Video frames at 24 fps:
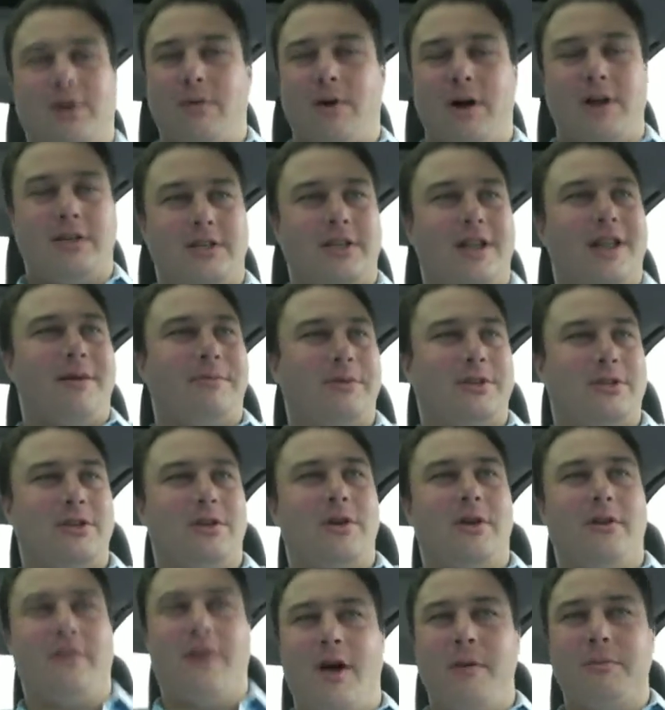I watched an
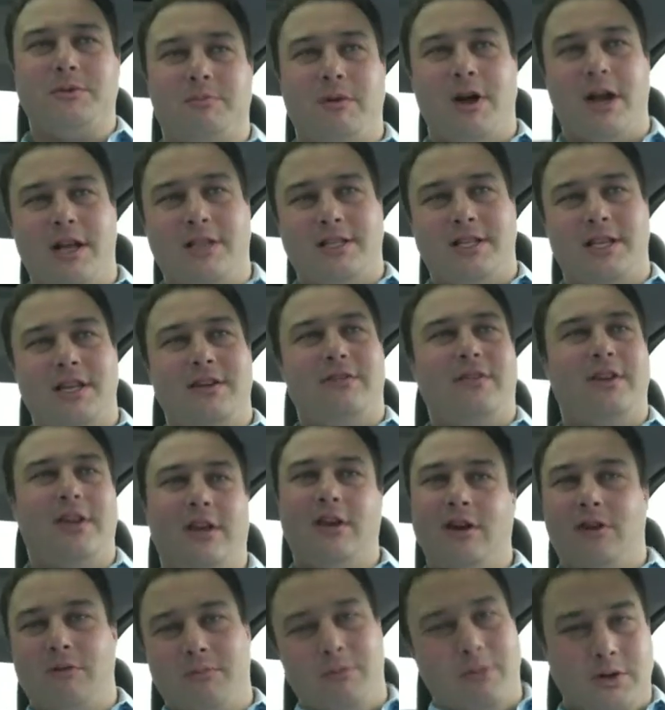episode of HubSpot
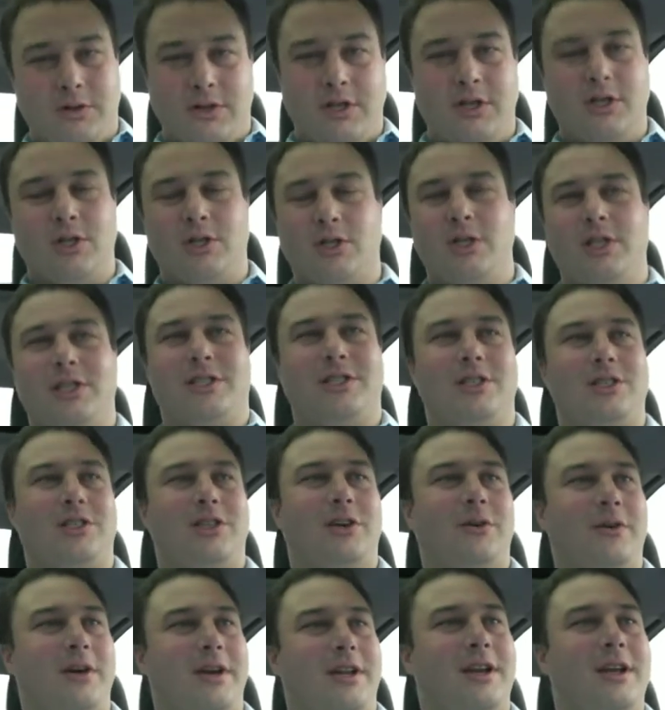TV, or mostly just listened
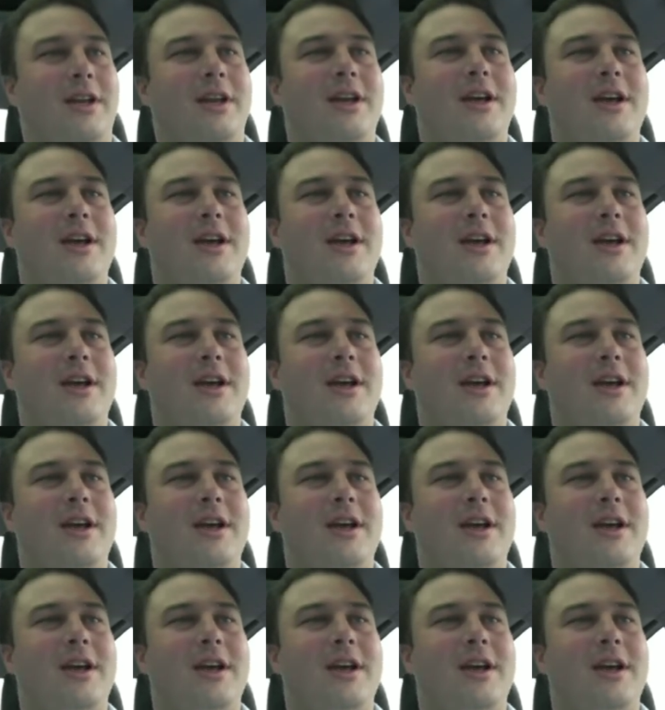to it.